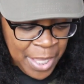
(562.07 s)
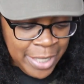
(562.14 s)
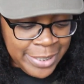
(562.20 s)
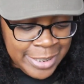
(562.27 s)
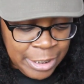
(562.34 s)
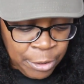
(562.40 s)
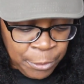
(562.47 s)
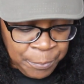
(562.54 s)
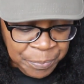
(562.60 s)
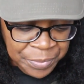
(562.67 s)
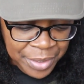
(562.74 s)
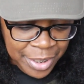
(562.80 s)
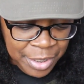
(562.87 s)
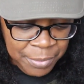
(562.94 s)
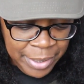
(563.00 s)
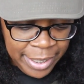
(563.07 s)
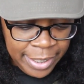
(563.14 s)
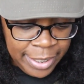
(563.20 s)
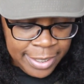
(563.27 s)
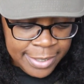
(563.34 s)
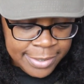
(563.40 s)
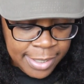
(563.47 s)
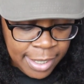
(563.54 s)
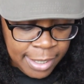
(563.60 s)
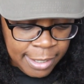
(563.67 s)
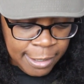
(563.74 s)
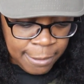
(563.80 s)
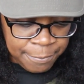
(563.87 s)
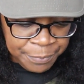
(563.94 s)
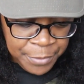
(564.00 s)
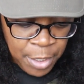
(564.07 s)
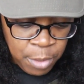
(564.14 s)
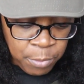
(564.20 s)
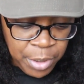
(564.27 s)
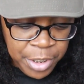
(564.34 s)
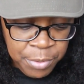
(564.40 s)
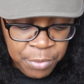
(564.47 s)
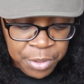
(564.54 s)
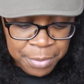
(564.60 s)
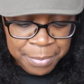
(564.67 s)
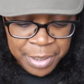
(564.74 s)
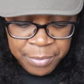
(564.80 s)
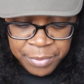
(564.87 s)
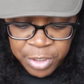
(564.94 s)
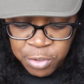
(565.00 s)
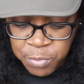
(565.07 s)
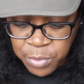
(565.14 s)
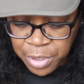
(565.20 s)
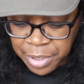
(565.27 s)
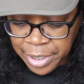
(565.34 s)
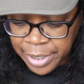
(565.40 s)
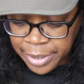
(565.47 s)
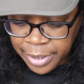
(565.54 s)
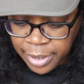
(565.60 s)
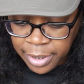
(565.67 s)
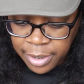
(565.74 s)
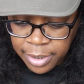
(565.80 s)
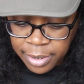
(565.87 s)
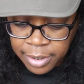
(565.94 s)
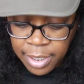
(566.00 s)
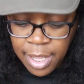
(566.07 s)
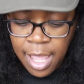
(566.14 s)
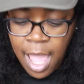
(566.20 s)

So, anyways, what do you want to be when you were a kid?